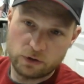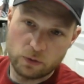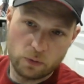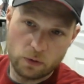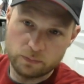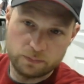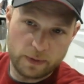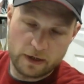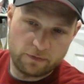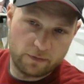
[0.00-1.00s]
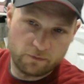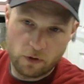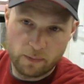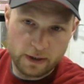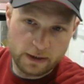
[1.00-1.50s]
you will benefit
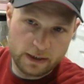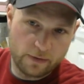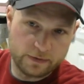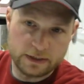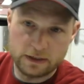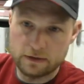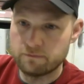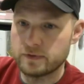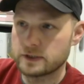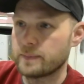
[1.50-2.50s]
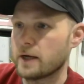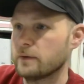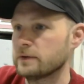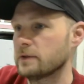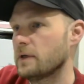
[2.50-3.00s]
from a guaranteed fixed
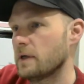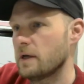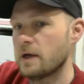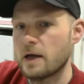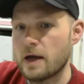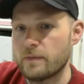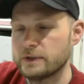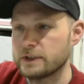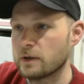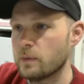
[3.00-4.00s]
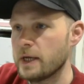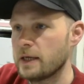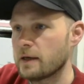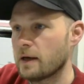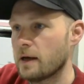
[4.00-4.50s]
payout every single
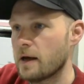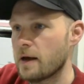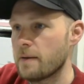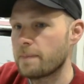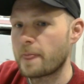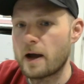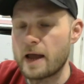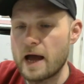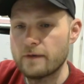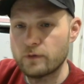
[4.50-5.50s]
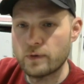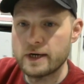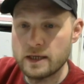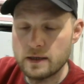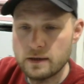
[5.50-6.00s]
week. I have
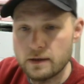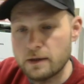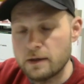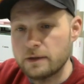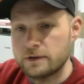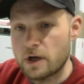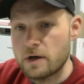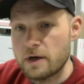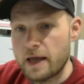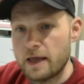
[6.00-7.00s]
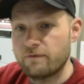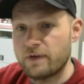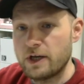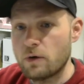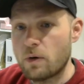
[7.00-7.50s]
already done a
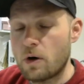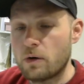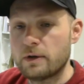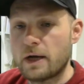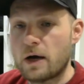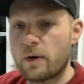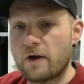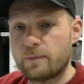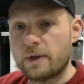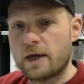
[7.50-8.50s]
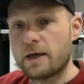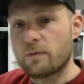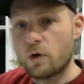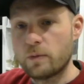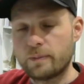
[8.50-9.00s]
video on our FBA
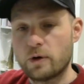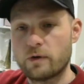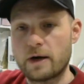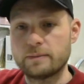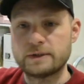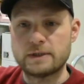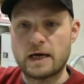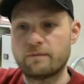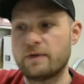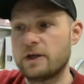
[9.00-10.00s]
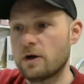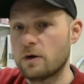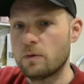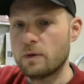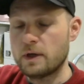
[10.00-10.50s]
enrollment programs. That video